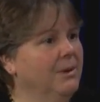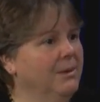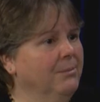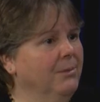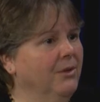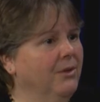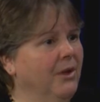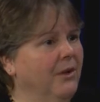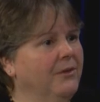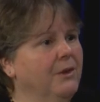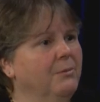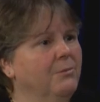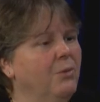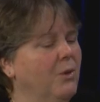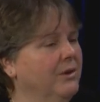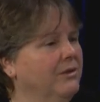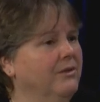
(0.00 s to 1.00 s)
people on the
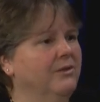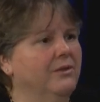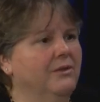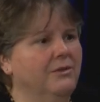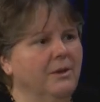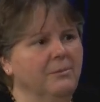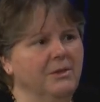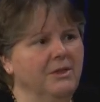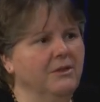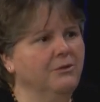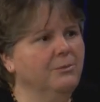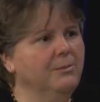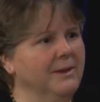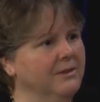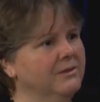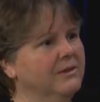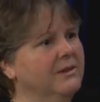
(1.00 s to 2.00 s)
importance of some of these
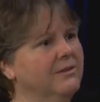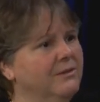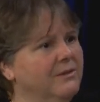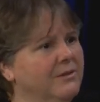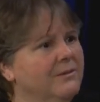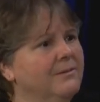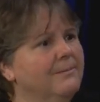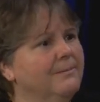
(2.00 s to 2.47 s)
species.